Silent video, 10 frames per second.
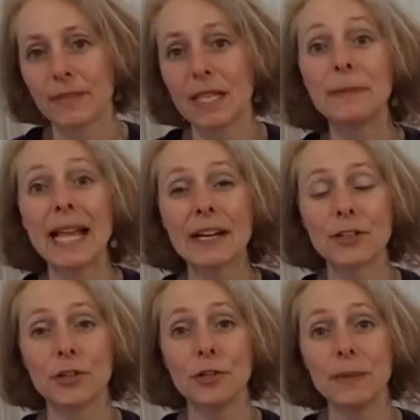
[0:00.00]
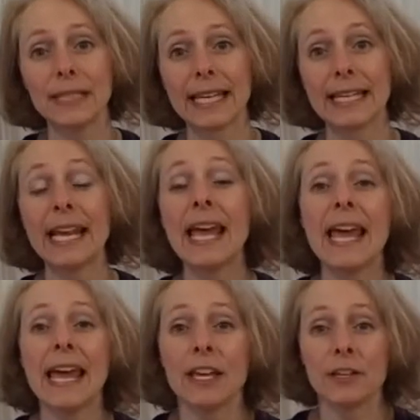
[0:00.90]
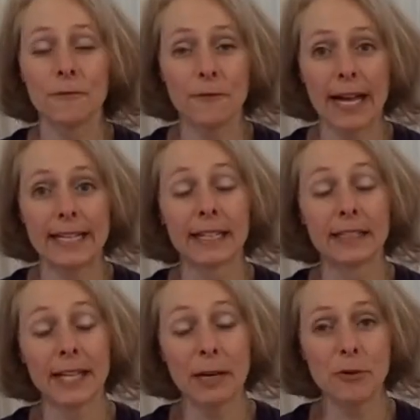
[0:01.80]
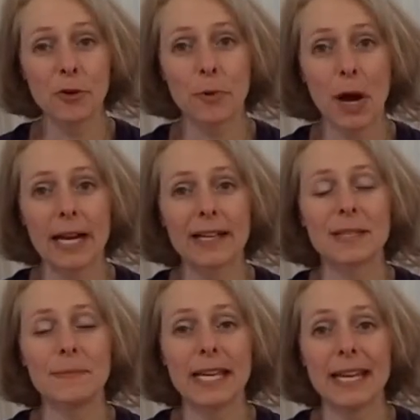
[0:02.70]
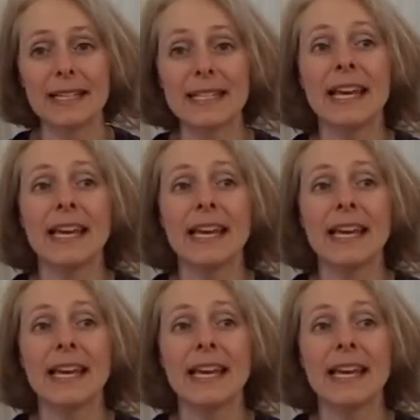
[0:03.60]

The black tourmaline you'll find in a number of products because